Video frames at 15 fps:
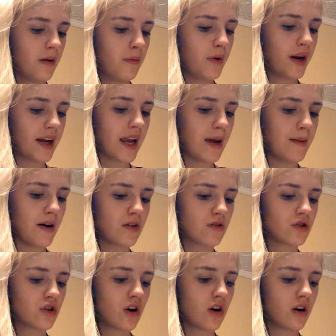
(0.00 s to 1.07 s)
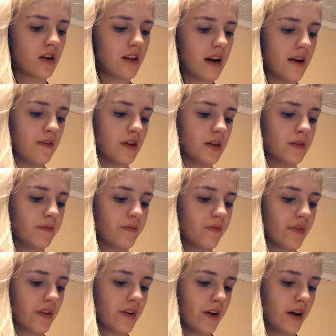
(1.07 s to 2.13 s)
But I came out stronger than ever.
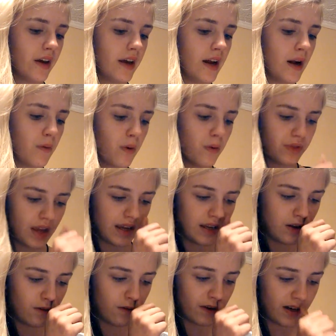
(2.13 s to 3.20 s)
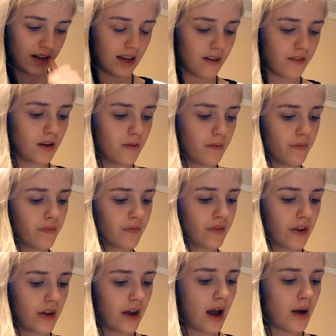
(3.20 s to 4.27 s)
And I won't thank you for any of it.
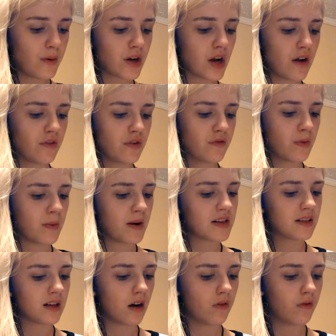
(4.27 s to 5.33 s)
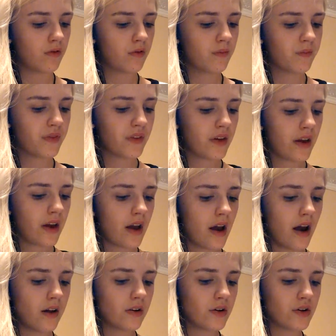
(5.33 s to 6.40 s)
I recovered for myself.
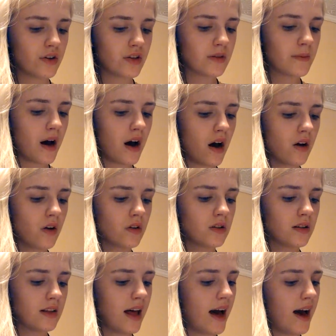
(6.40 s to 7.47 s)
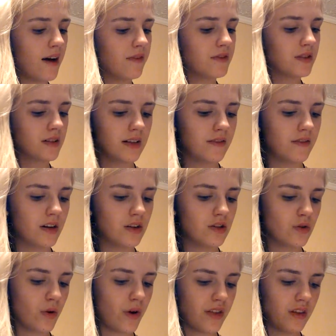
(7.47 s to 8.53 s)
I learned to smile, to laugh, to live and
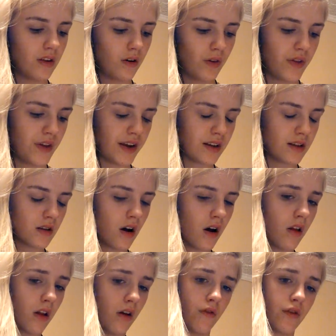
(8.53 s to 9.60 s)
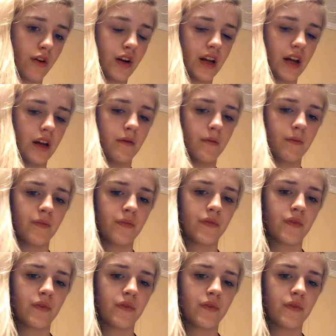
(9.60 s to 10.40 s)
enjoy the little things all over again.